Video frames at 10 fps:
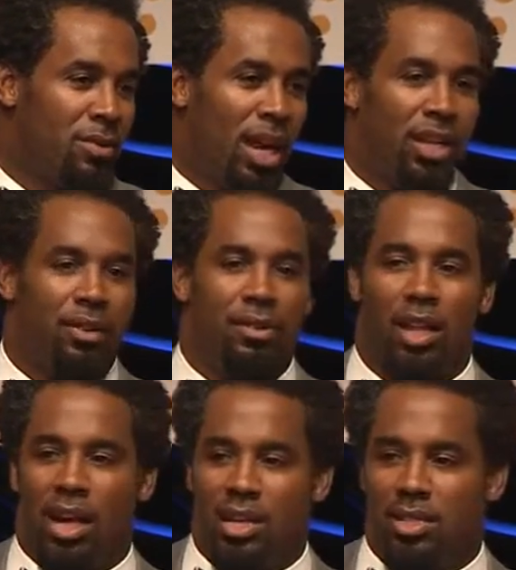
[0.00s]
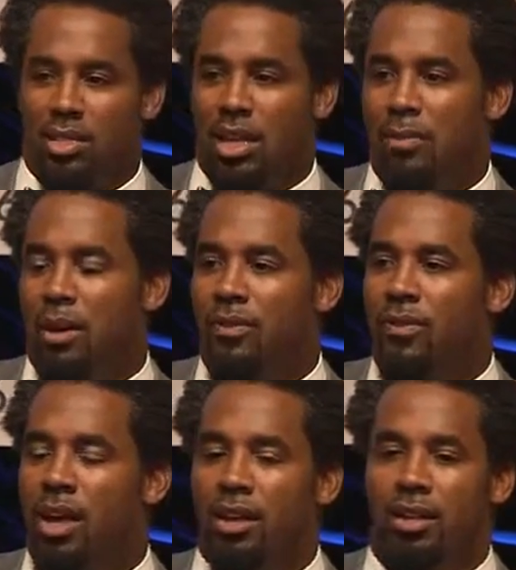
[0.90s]
What I didn't realize is that my
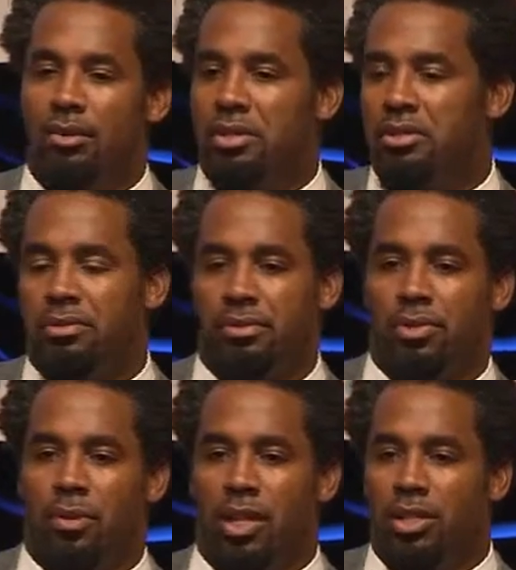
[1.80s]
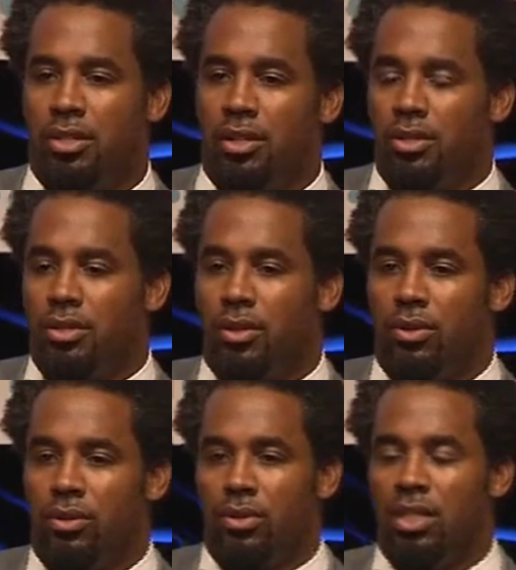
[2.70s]
friend, who was 22 years
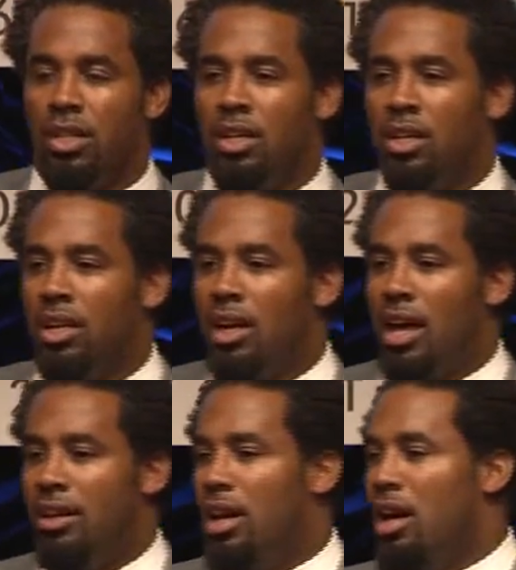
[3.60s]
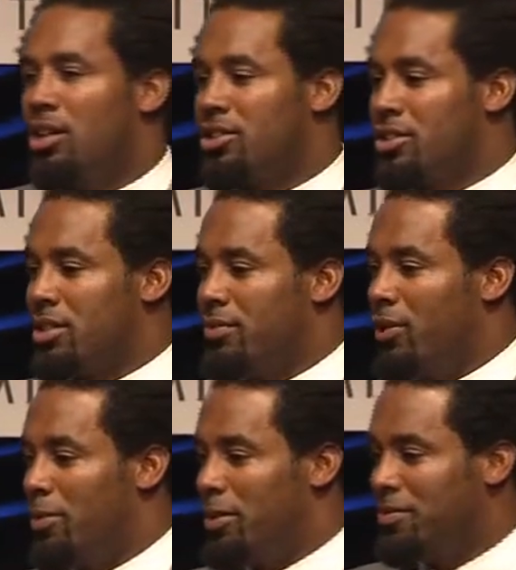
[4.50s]
old, had non Hodgkin's
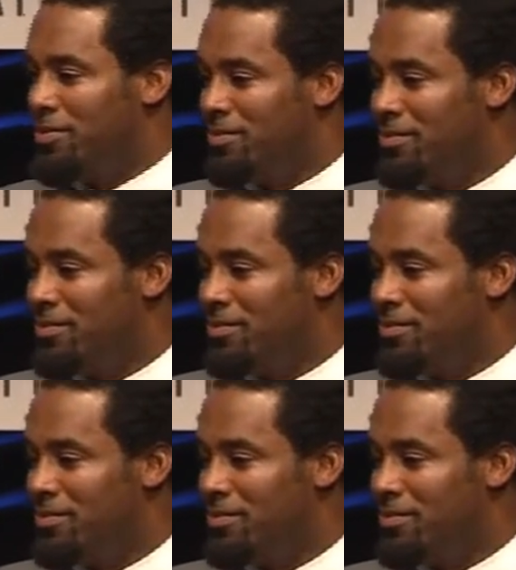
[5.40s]
lymphoma.